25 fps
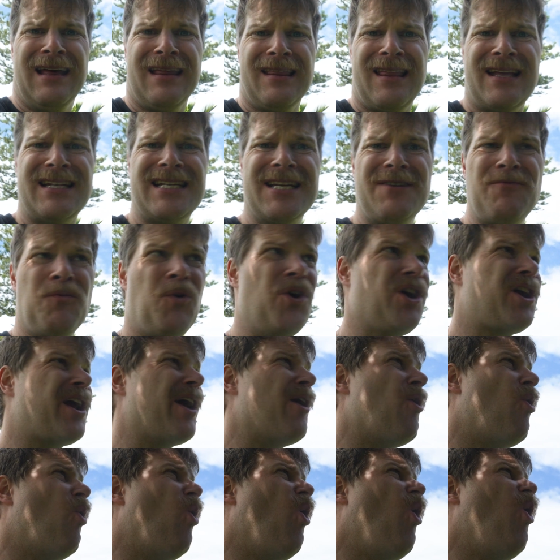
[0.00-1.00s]
That didn't work
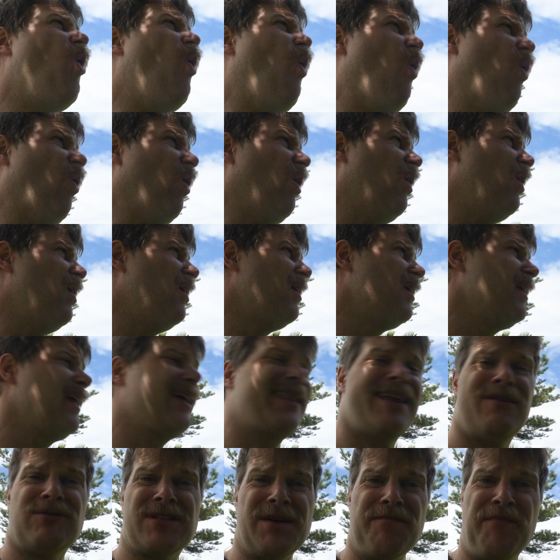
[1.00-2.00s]
at all. Like,
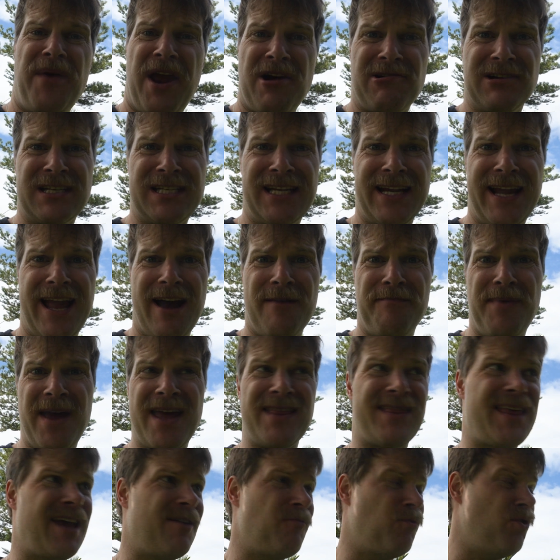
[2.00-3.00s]
that was embarrassing how
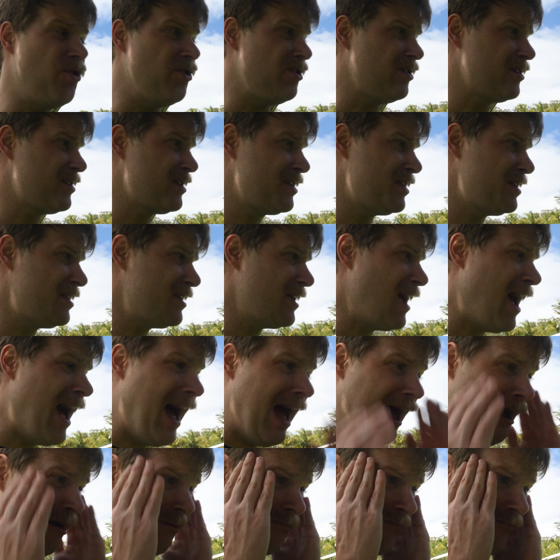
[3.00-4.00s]
bad that works.
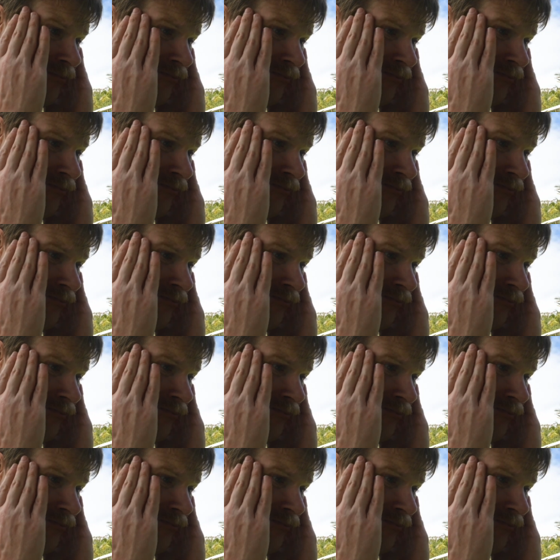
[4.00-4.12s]
I